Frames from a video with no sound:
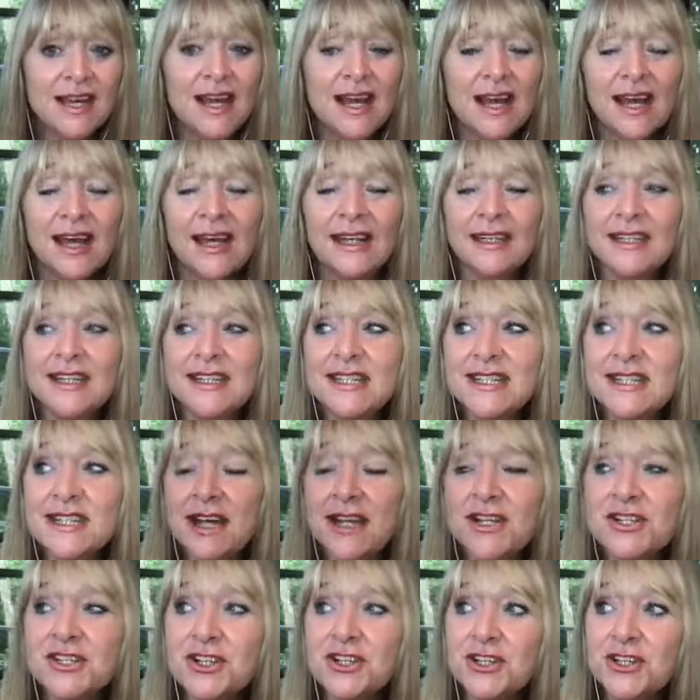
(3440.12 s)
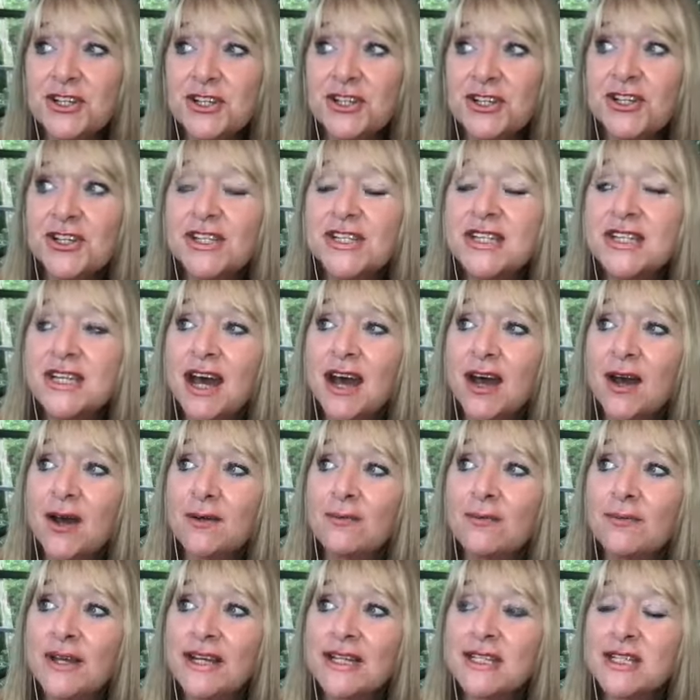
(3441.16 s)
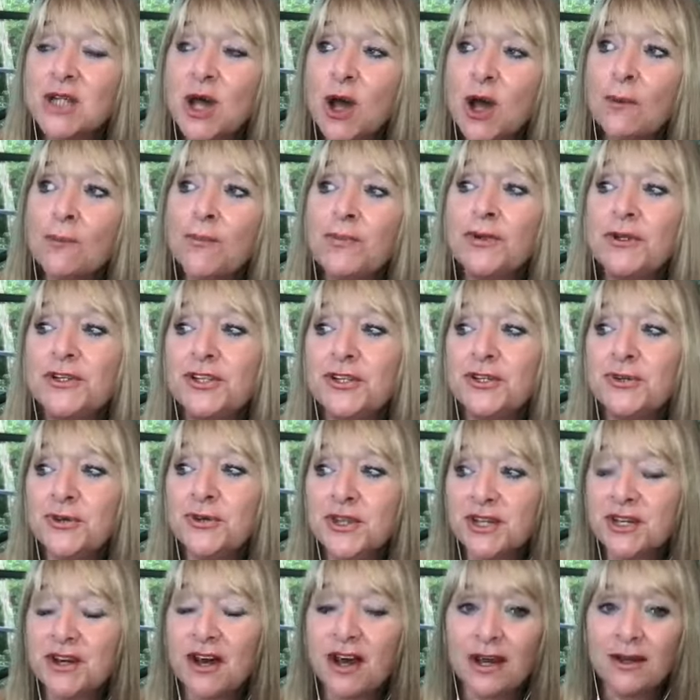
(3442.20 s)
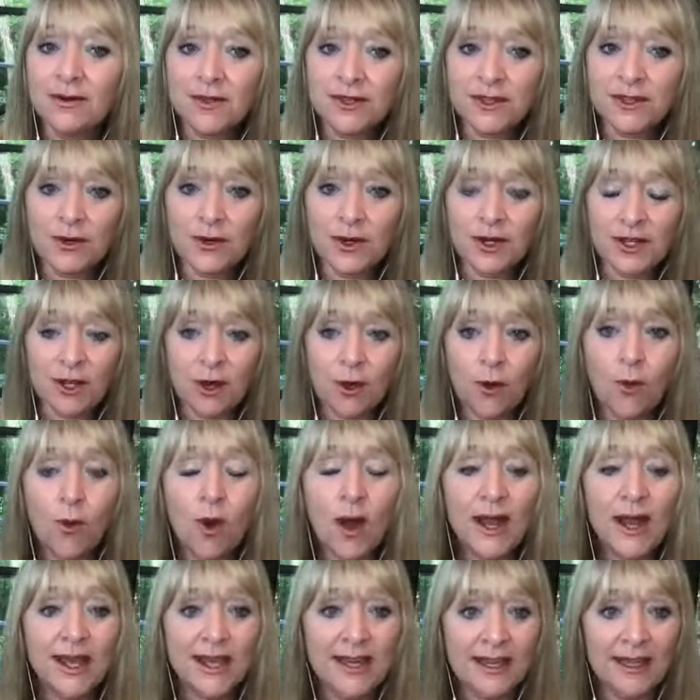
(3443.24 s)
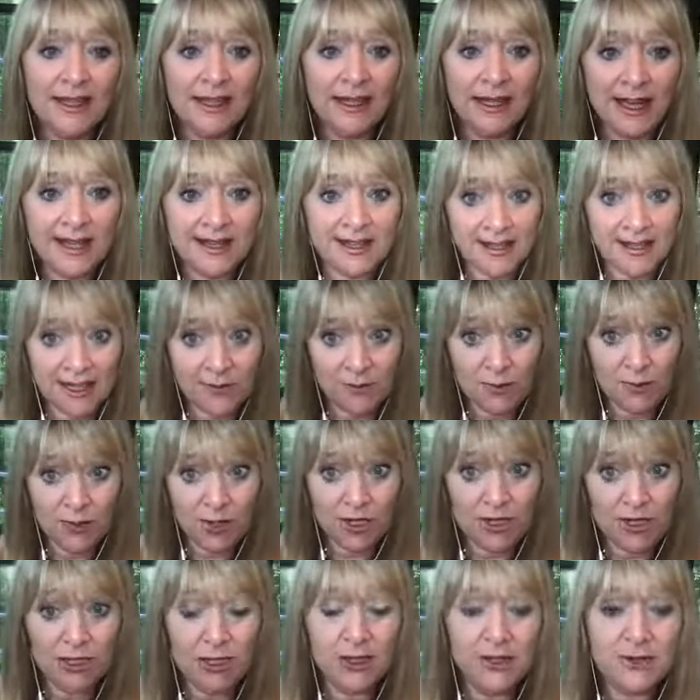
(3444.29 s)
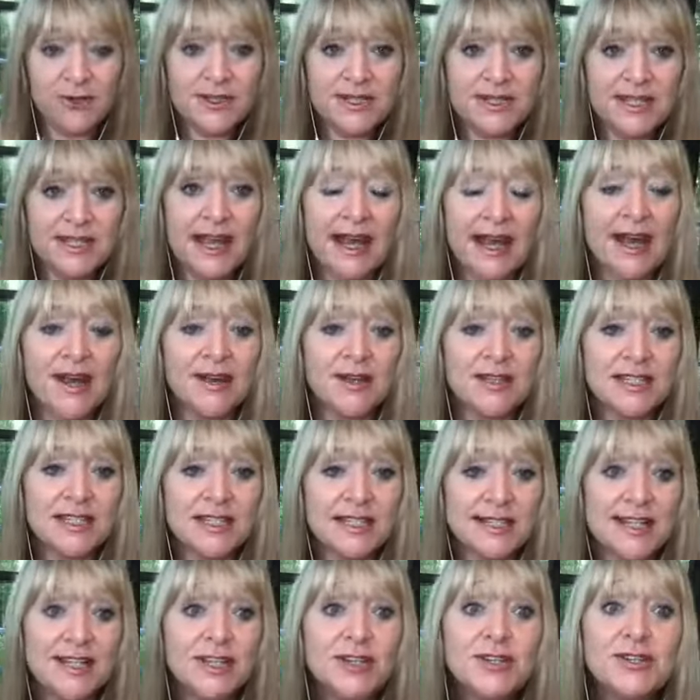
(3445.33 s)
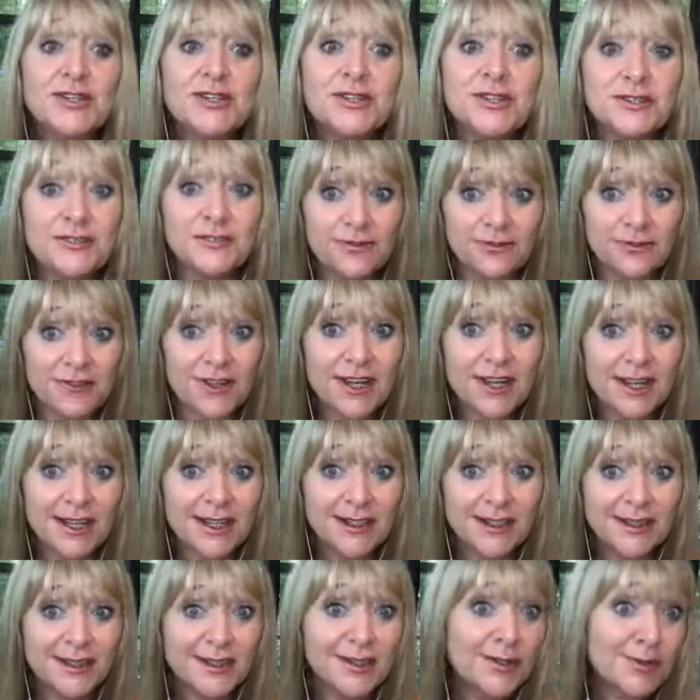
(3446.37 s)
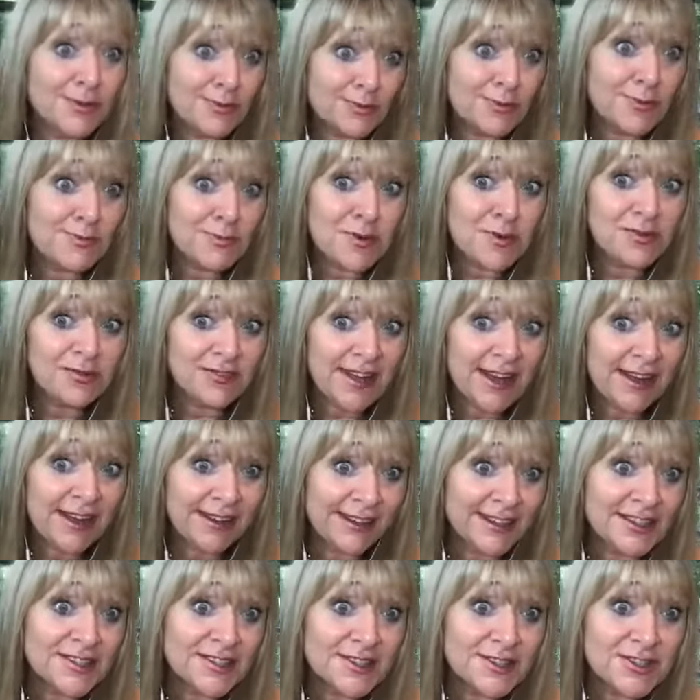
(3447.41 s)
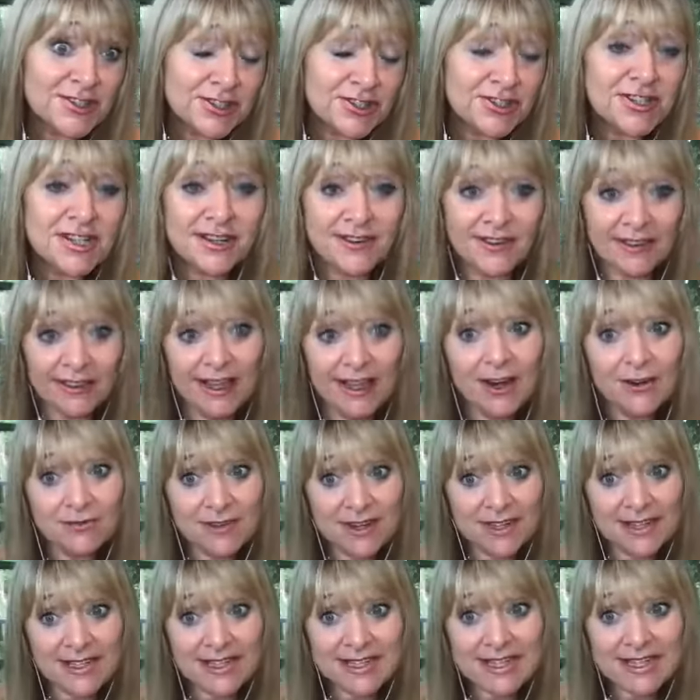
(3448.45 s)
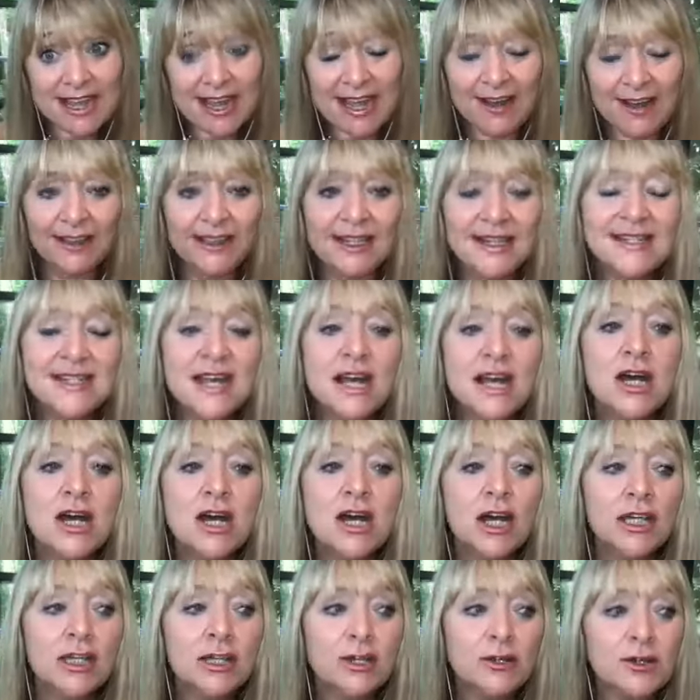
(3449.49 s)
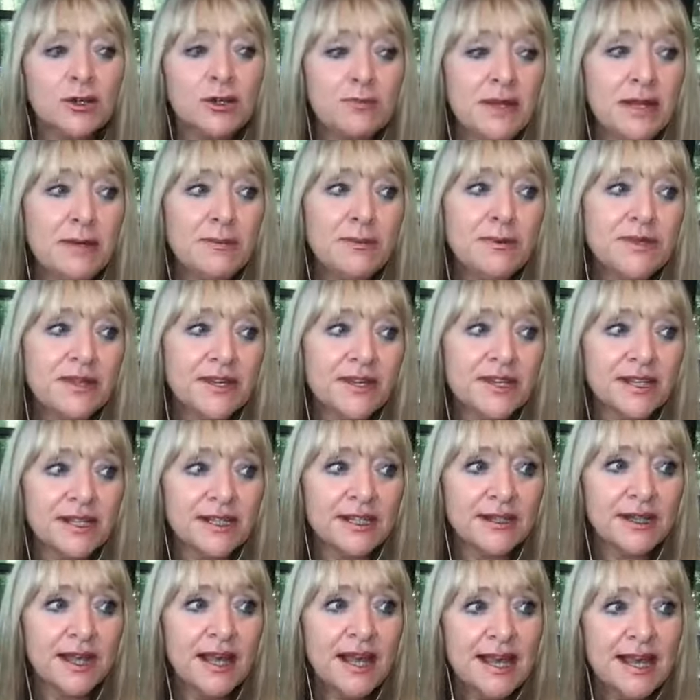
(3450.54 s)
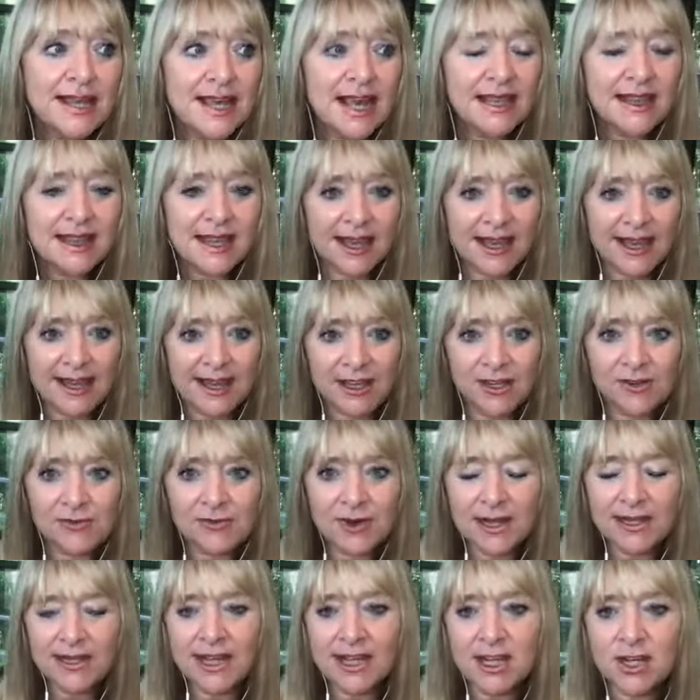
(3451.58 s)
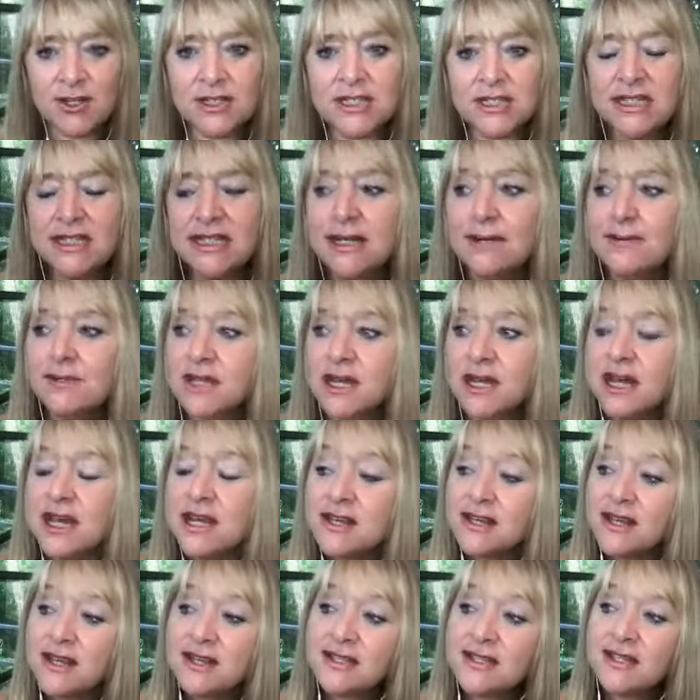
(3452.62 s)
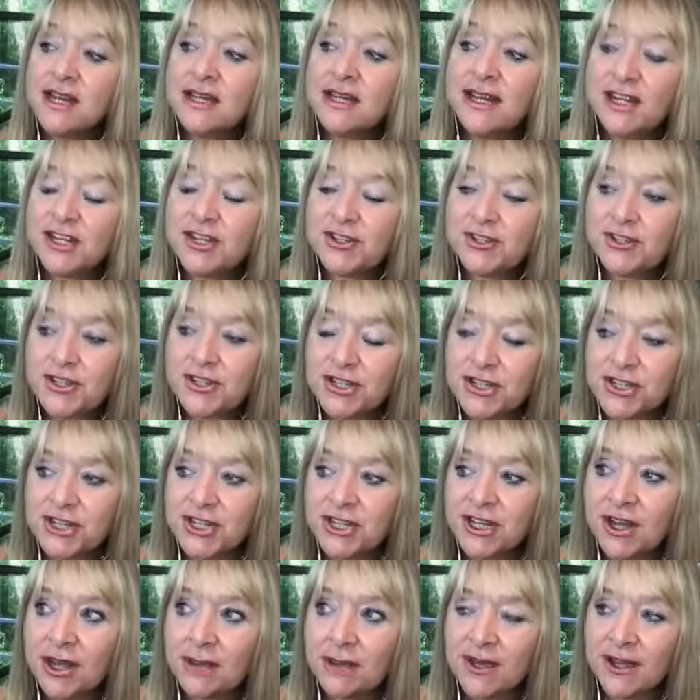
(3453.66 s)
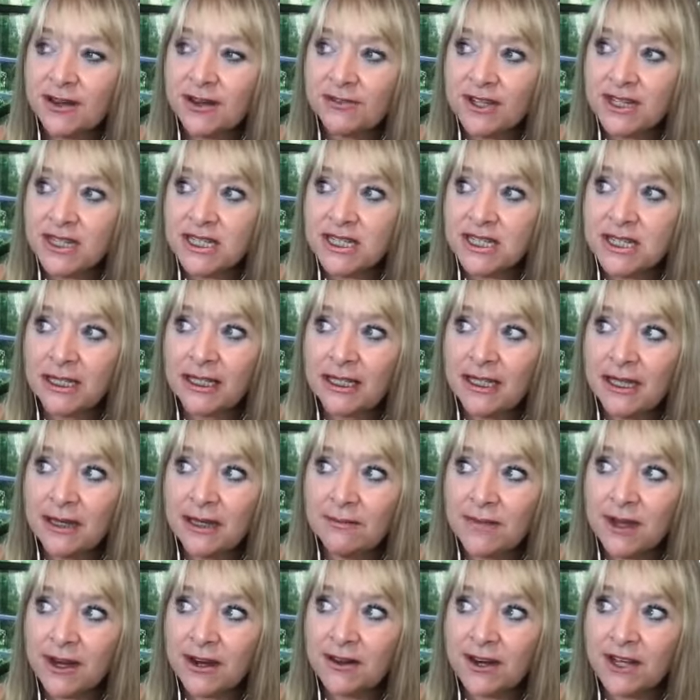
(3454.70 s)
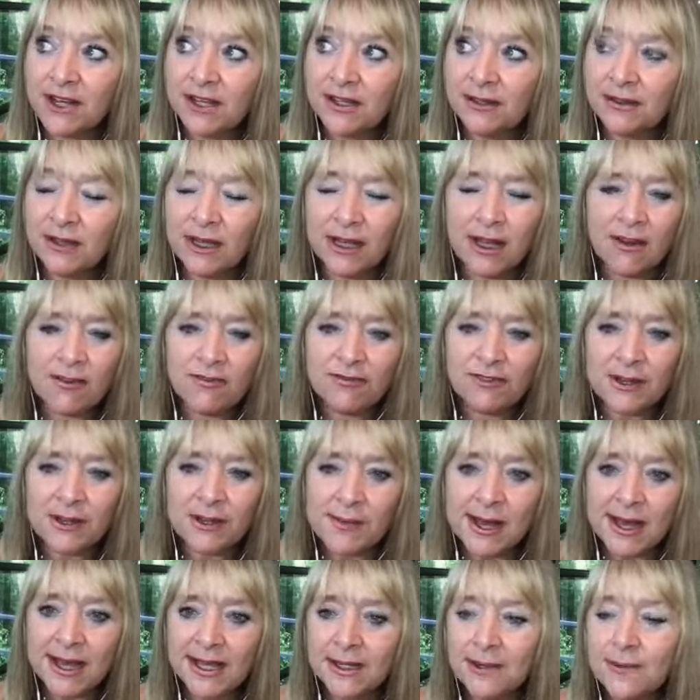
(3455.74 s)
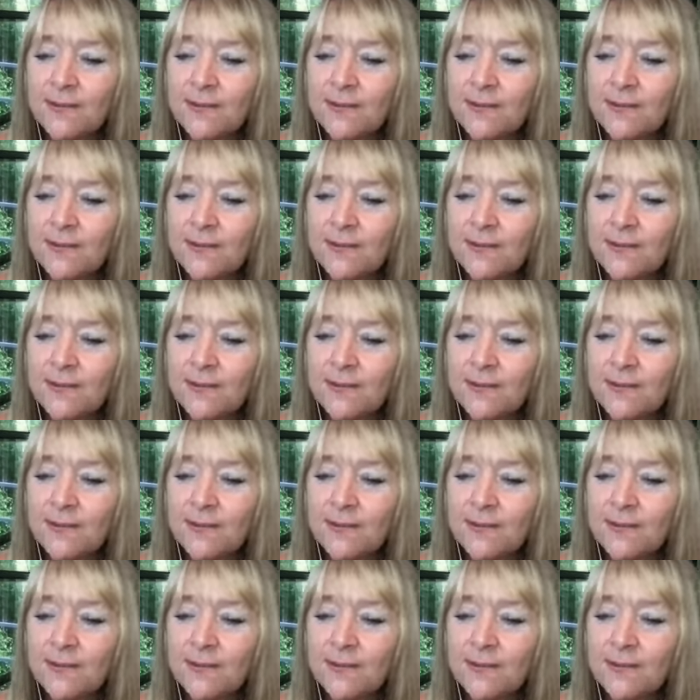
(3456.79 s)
And it's such a good example, you with the guy in Hawaii, like they were going to lose the house and he could have moved out into the studio and they rented it out. And it's a lot of people that can get their head around that concept. There's an electrician I met recently, American, lovely man.